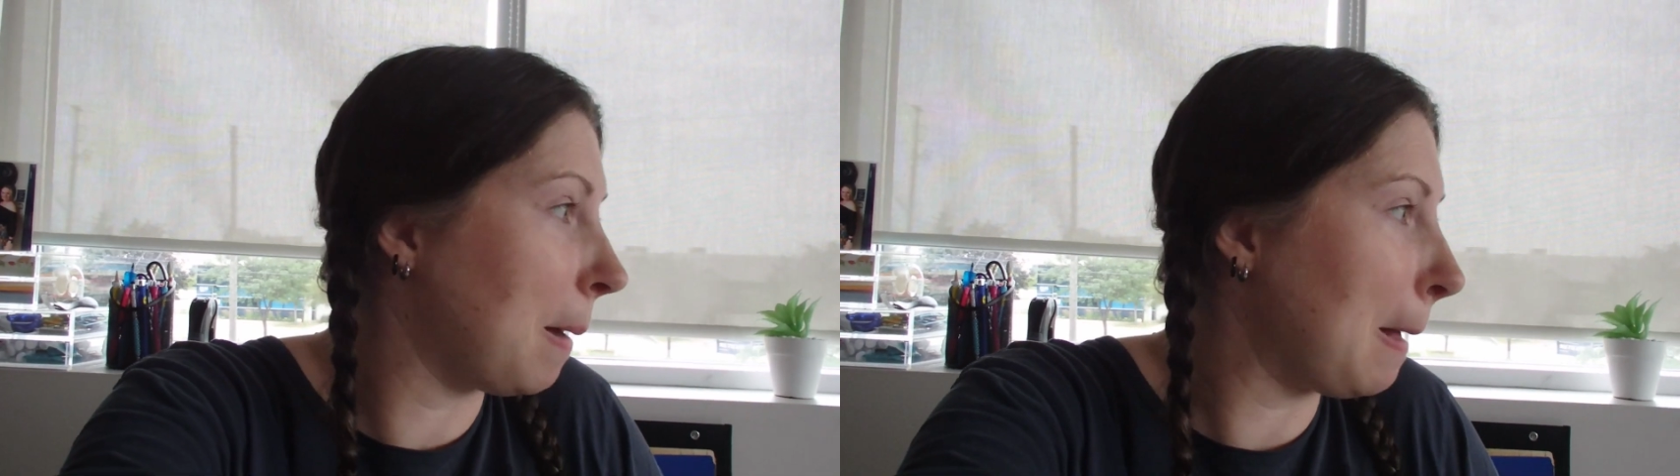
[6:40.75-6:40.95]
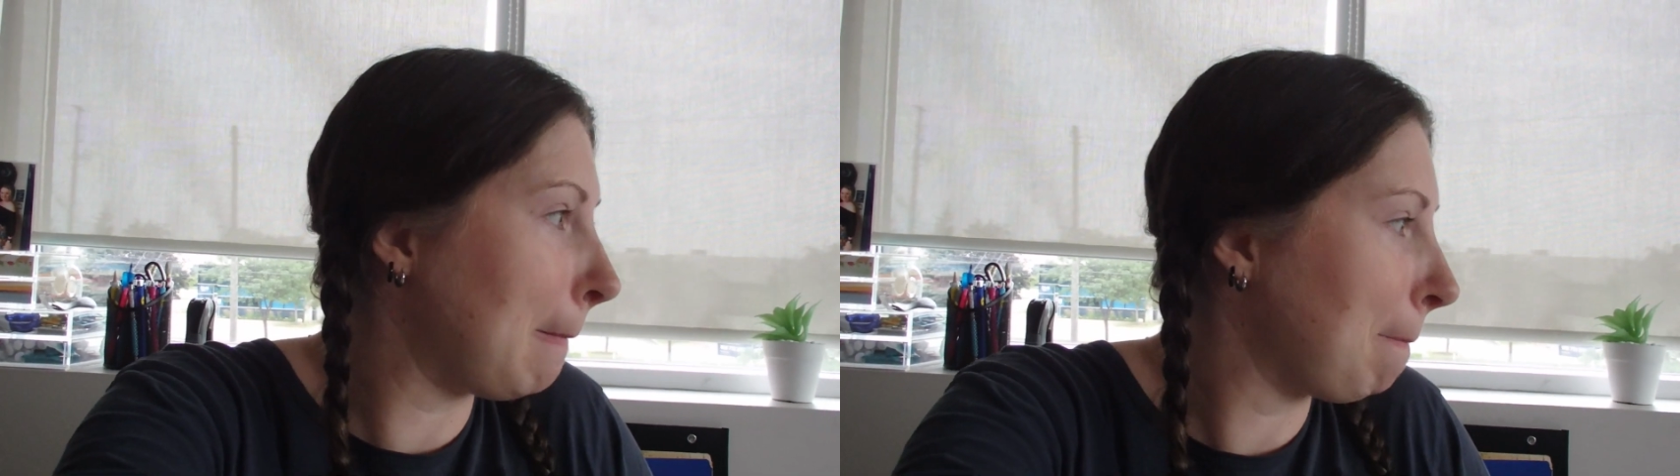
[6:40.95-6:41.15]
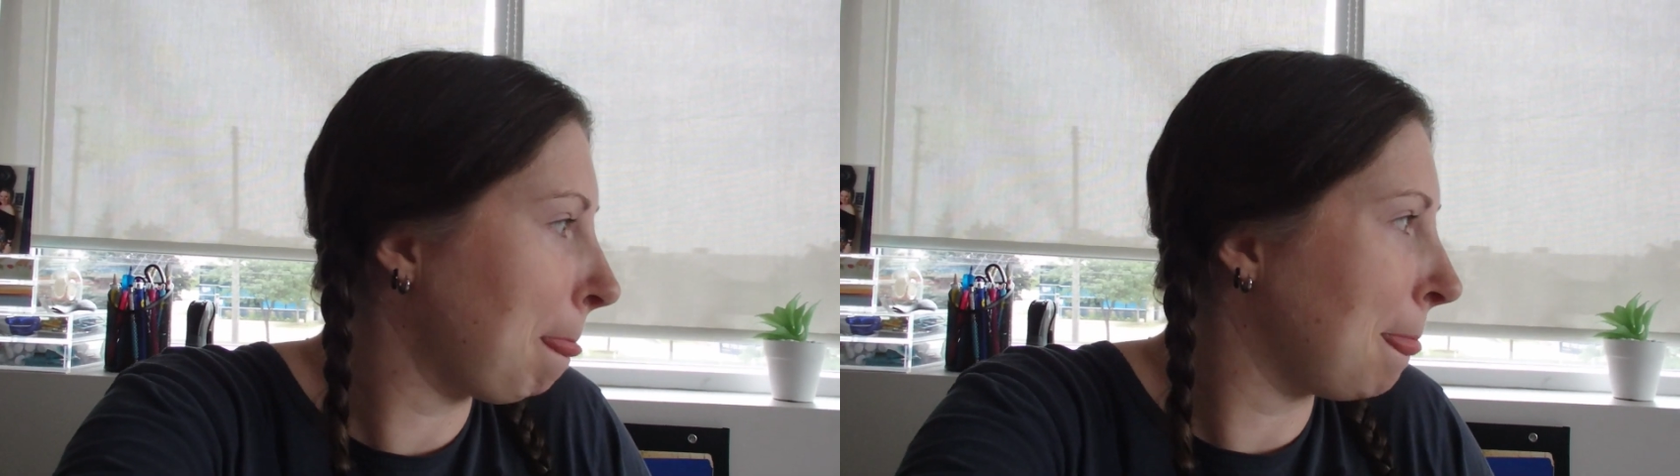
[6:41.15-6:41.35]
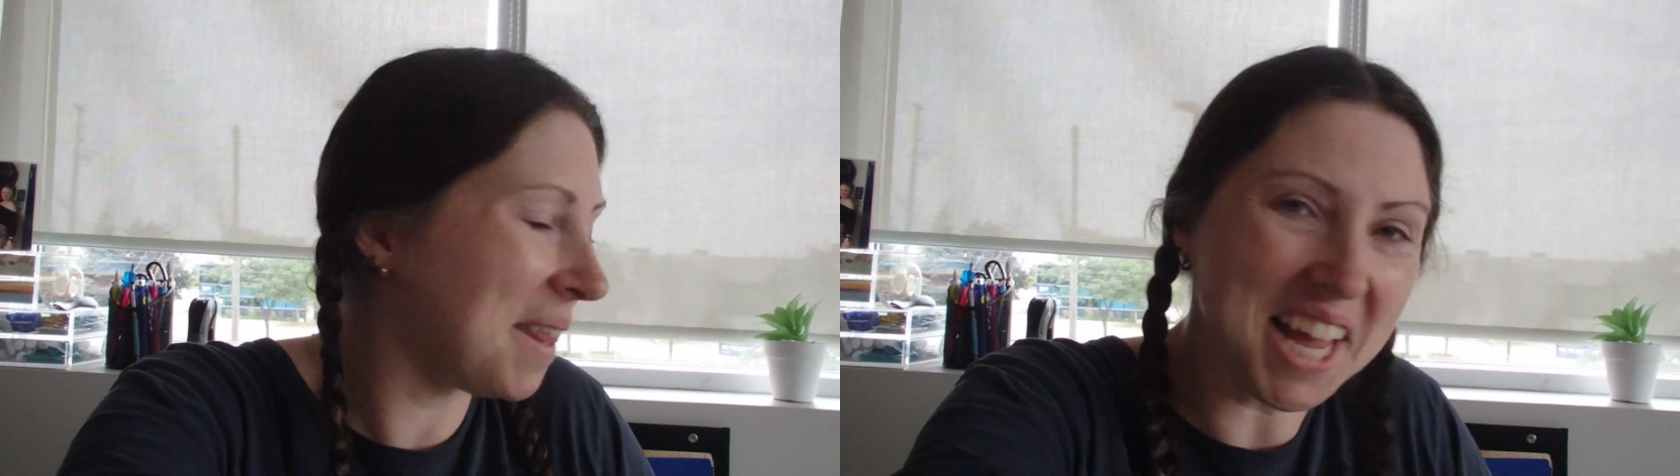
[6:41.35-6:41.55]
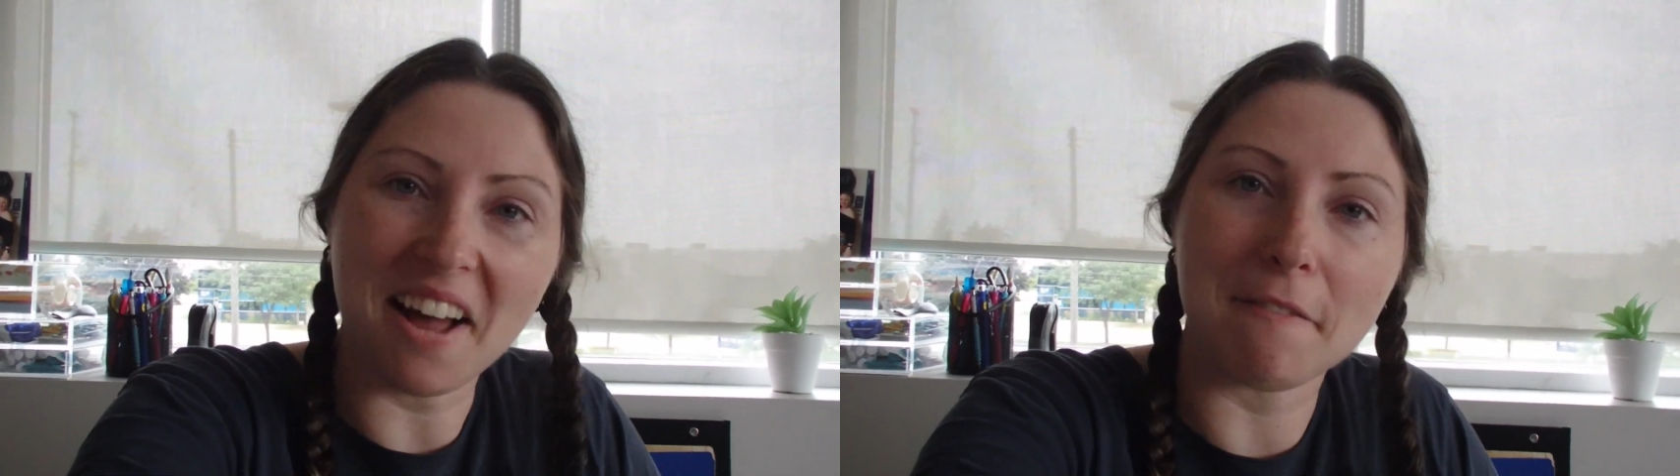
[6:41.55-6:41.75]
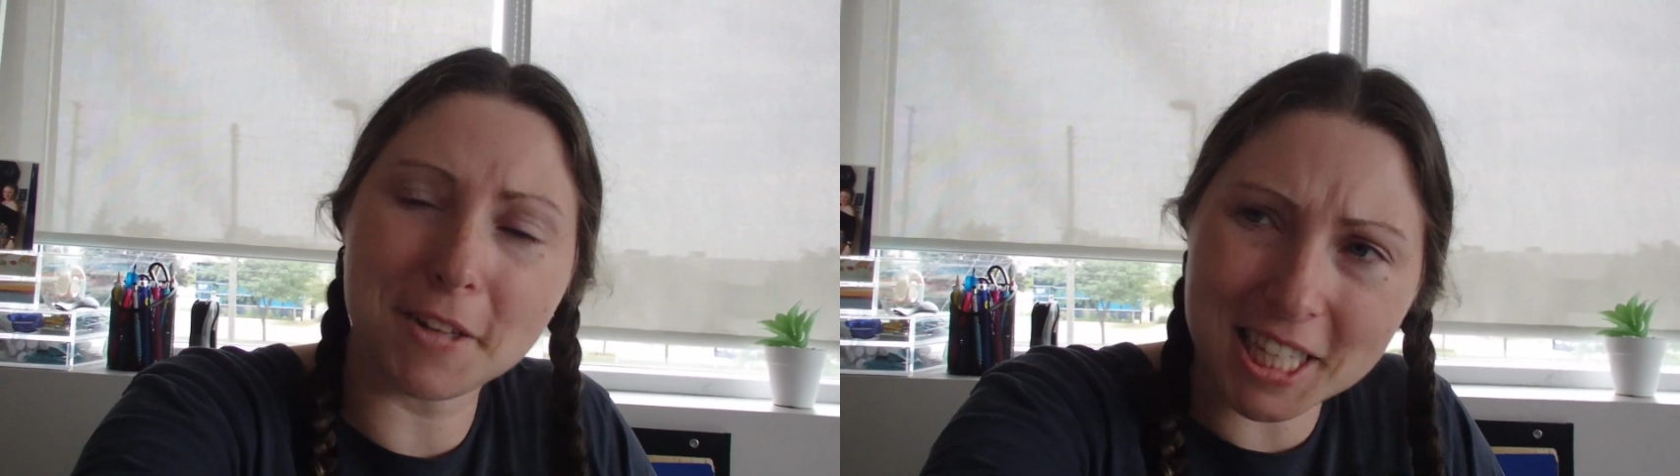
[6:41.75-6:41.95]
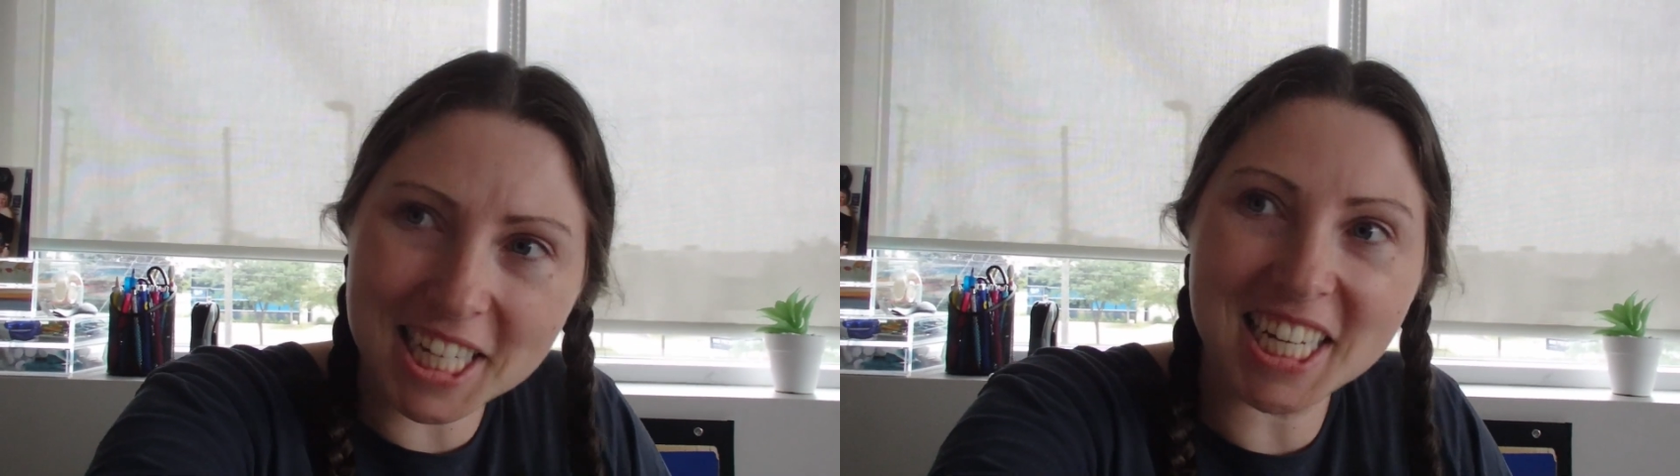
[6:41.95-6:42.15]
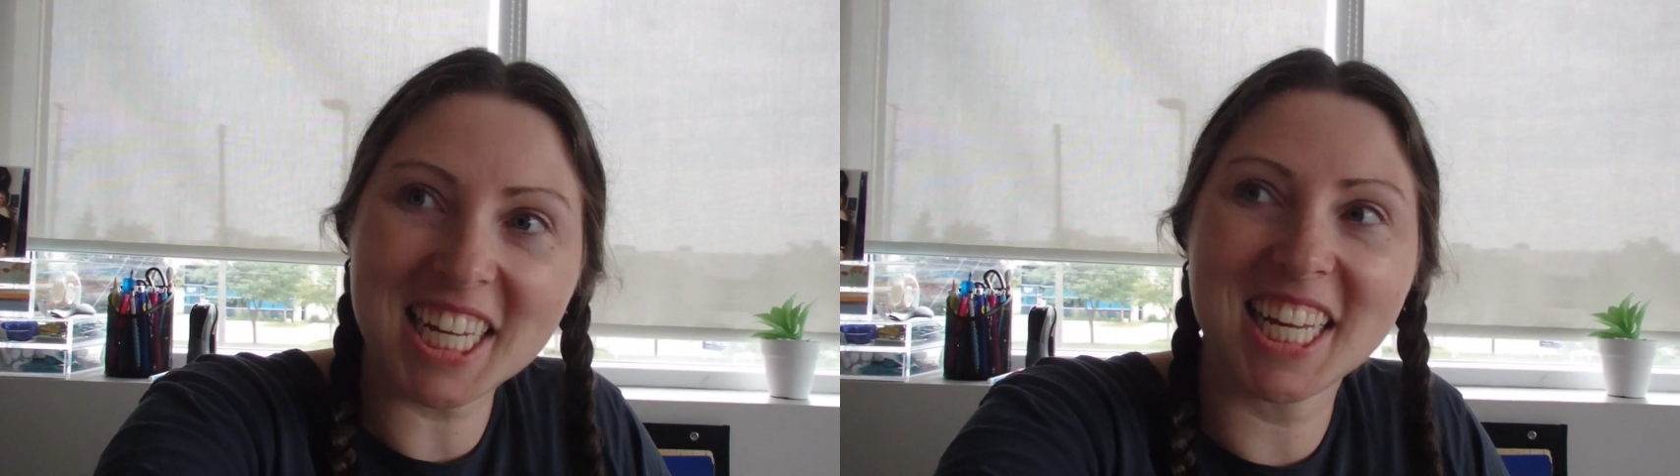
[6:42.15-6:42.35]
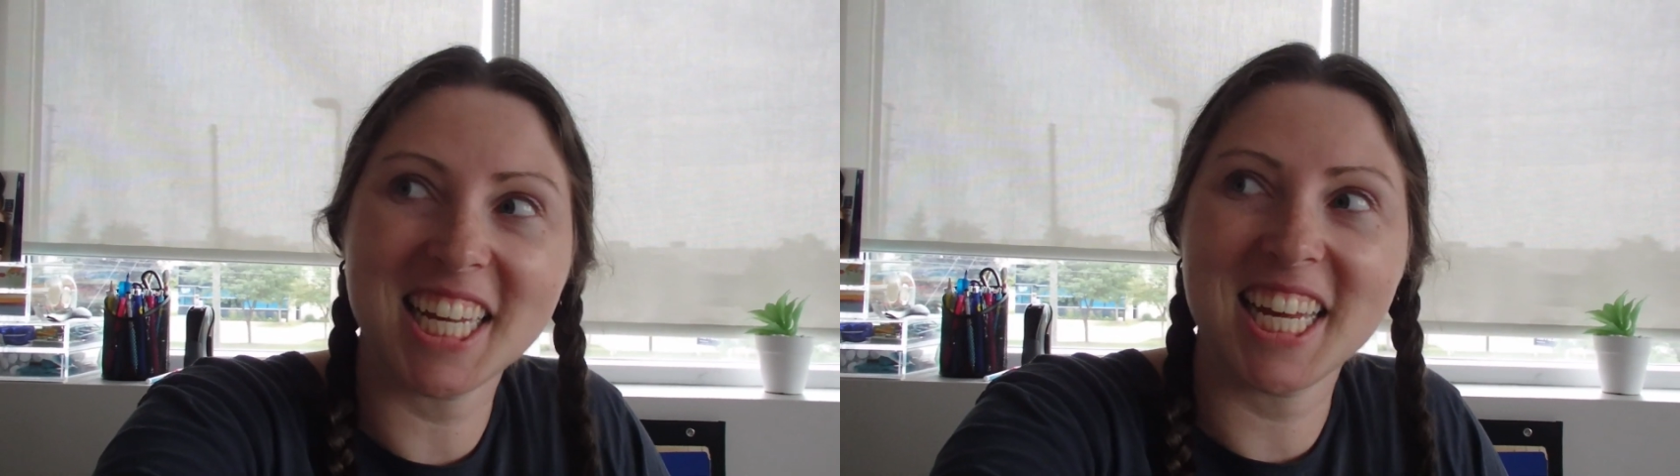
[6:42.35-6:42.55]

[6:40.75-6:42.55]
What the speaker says: But yeah, feeling